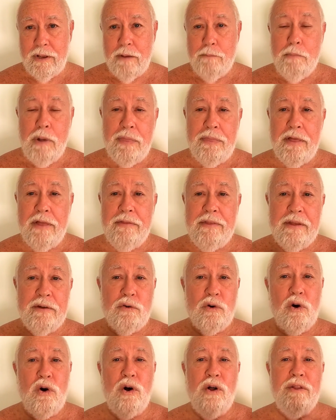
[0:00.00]
But then there
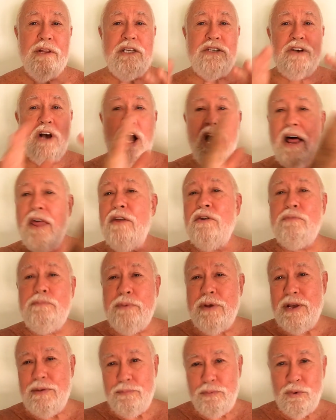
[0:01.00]
were all these other
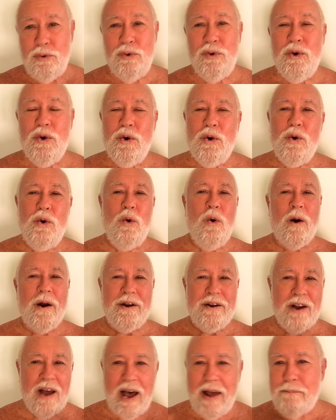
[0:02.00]
people who are
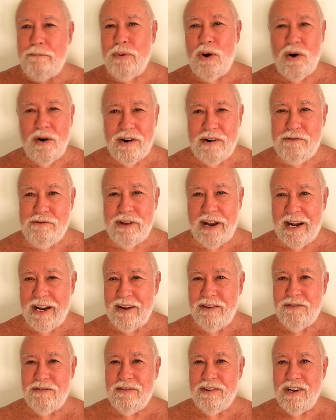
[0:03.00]
not part of
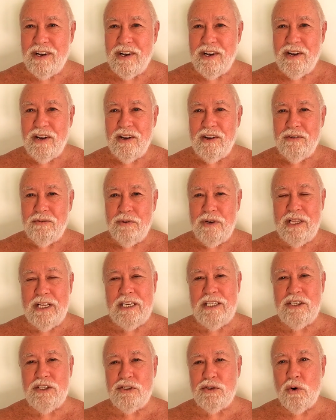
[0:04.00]
any
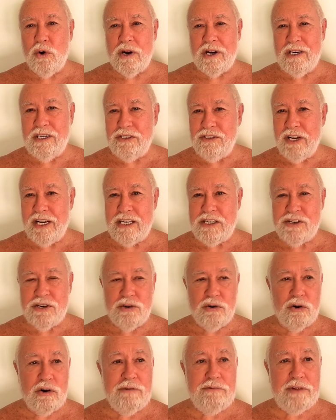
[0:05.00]
religious organization,
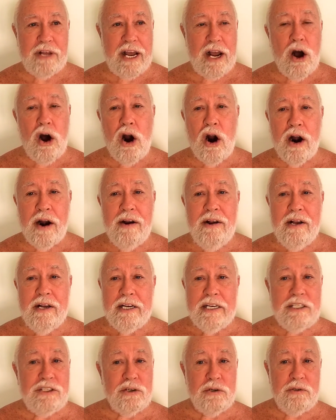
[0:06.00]
or if they are,
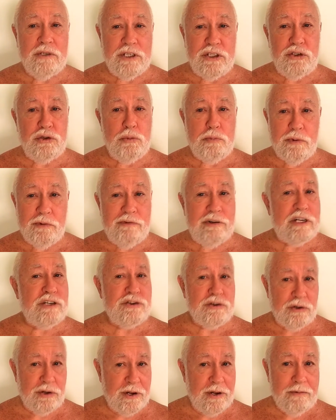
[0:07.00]
it's only
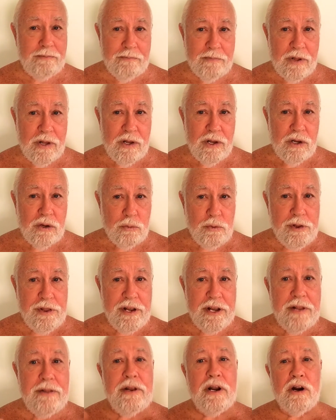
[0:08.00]
superficially.
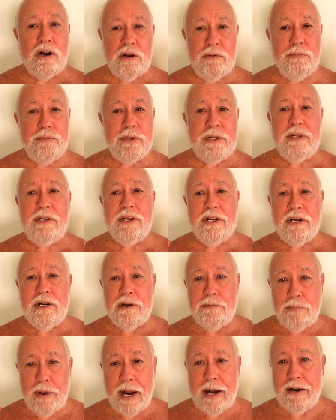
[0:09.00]
Within, they're completely
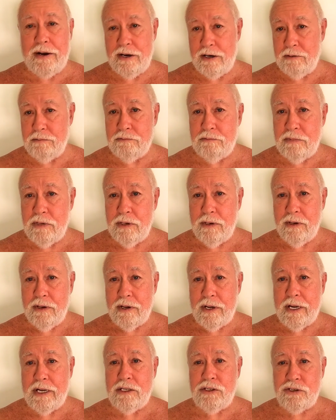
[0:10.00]
independent
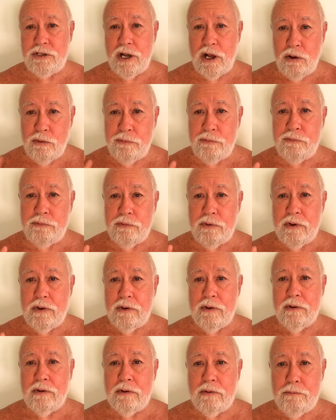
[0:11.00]
and self
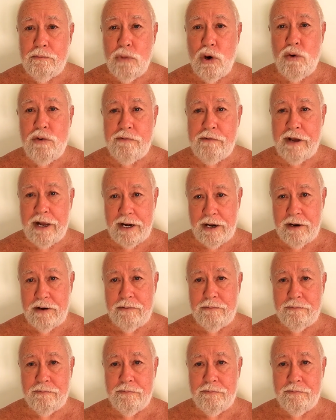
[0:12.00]
motivated.